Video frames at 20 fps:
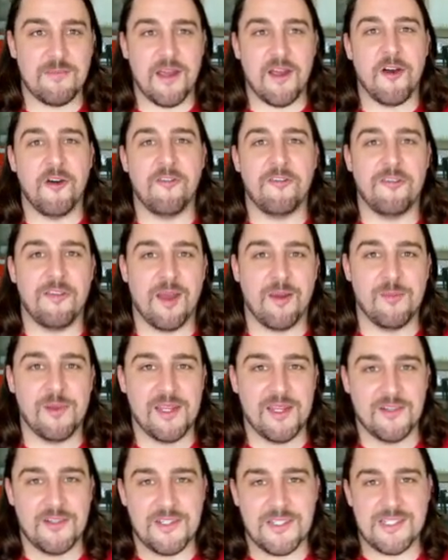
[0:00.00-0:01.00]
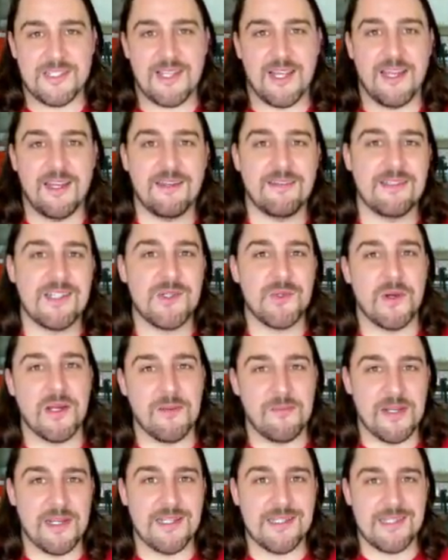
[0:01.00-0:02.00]
whole family are just like 20
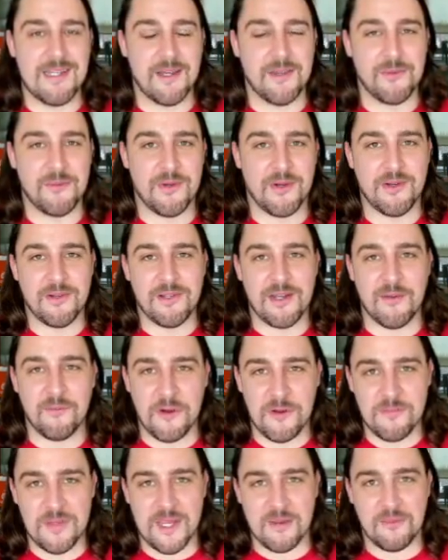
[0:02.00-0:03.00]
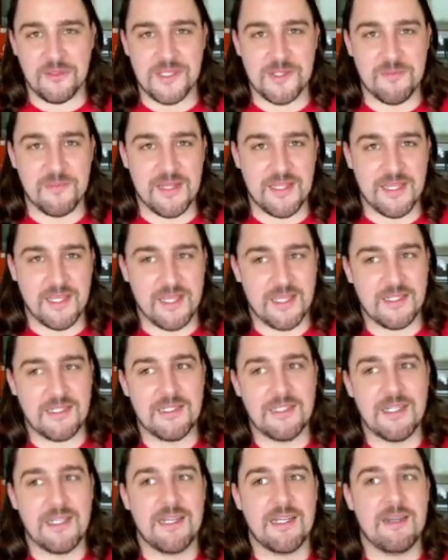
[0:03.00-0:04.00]
minutes down the road and I won't be able to be there.
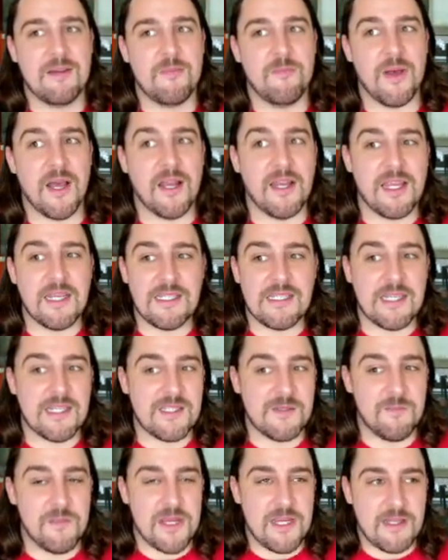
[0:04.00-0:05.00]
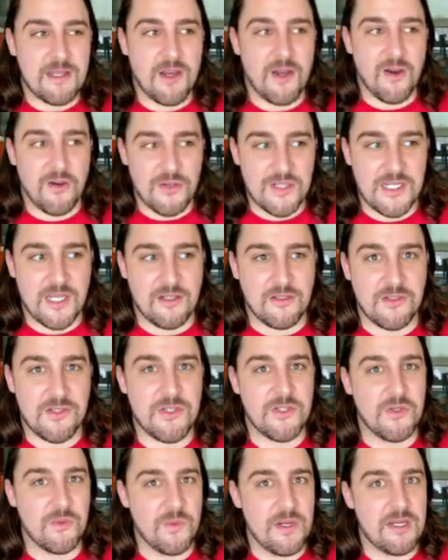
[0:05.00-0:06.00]
But it does beat the hotel
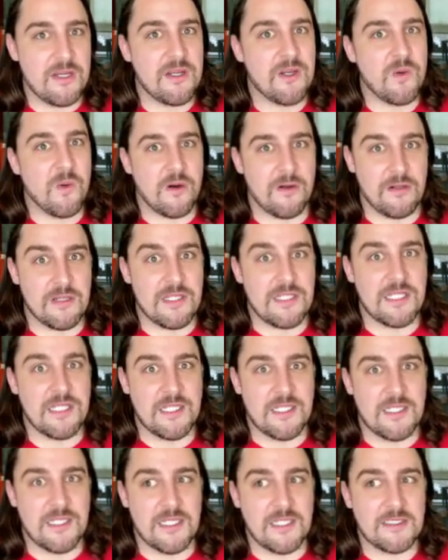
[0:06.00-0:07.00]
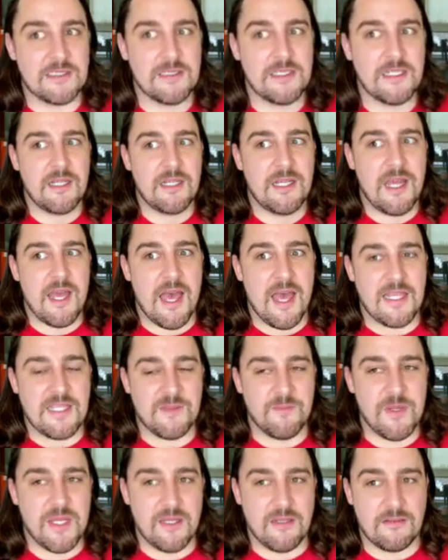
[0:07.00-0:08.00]
2-week quarantine that
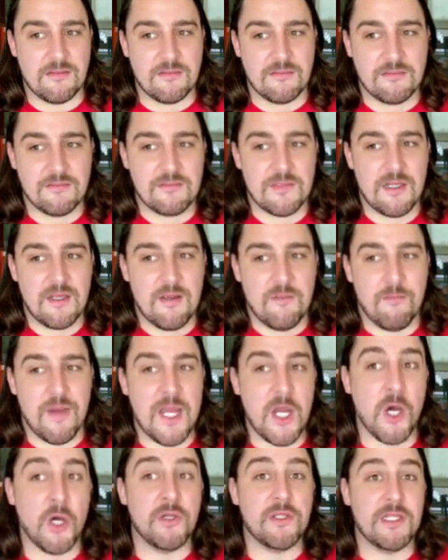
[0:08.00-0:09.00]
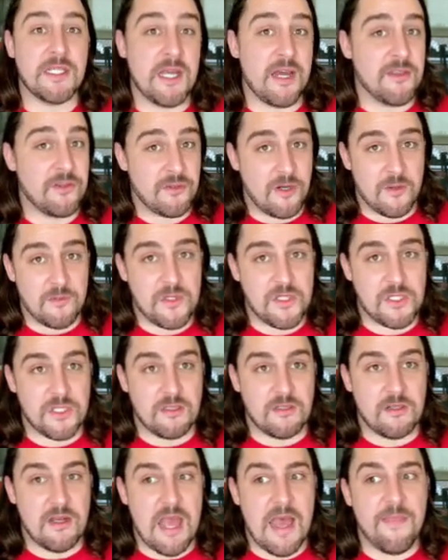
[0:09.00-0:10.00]
has been my only other
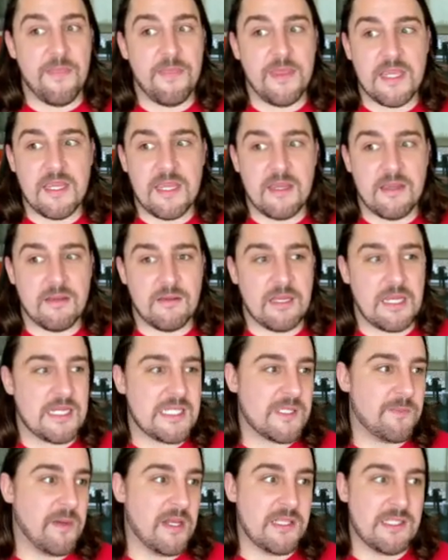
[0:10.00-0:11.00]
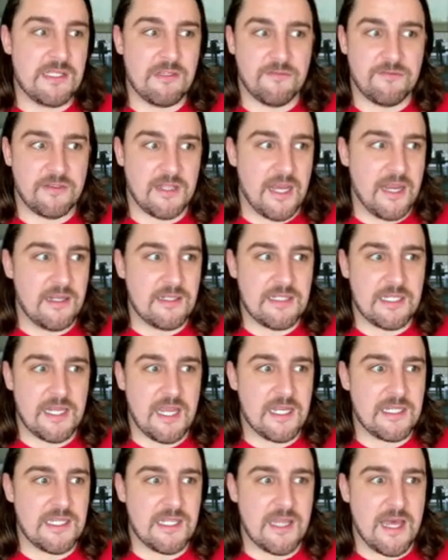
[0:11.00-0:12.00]
option, and the expensive flight to
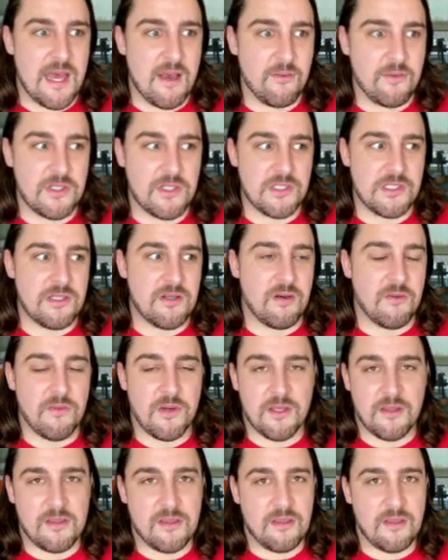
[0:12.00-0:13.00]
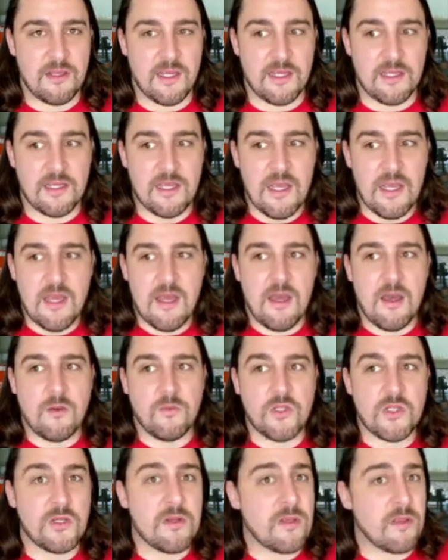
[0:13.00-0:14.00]
get to that was just not worth it. Like,
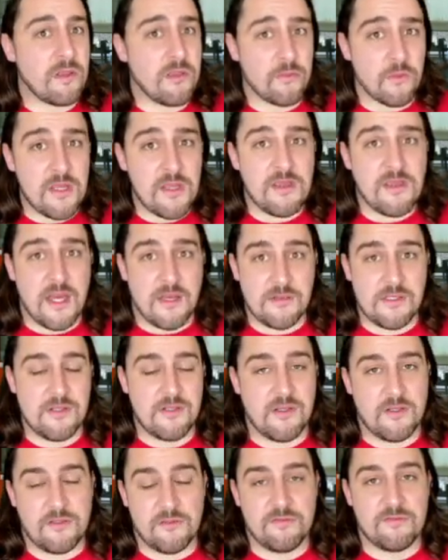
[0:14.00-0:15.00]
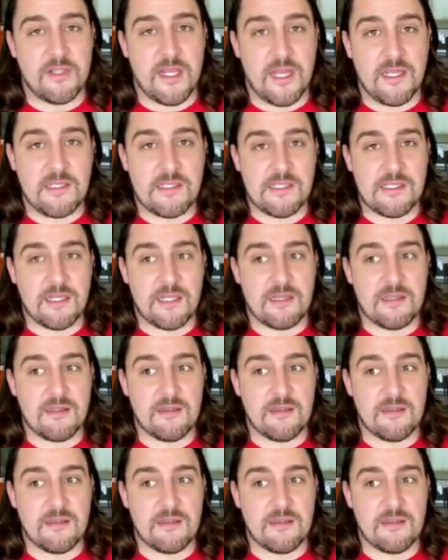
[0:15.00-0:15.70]
we're talking at $3,000 flights, like